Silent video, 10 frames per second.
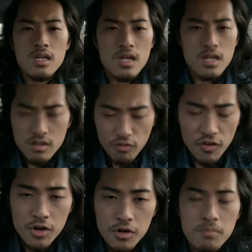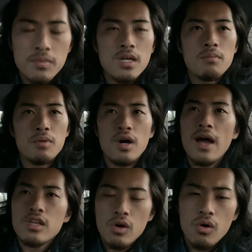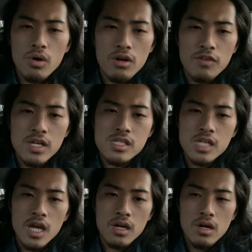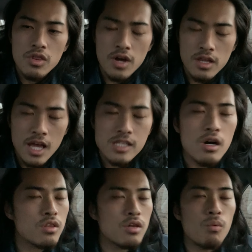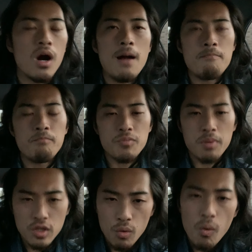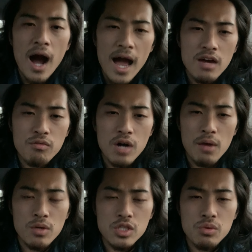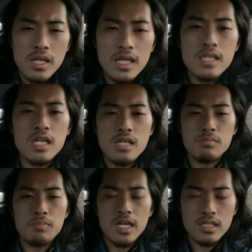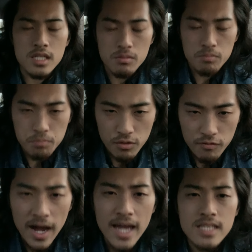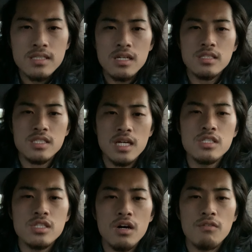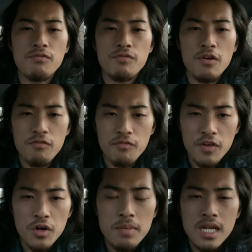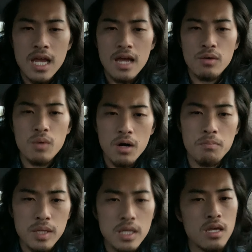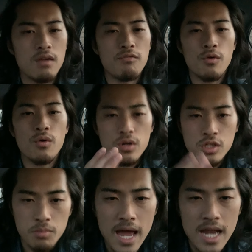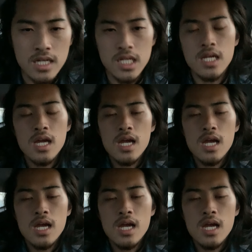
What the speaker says: It is film. But at the core of it, it's like that's all the what. But the why of why we're doing this is because it provides a sense of fulfillment and well-being for humanity.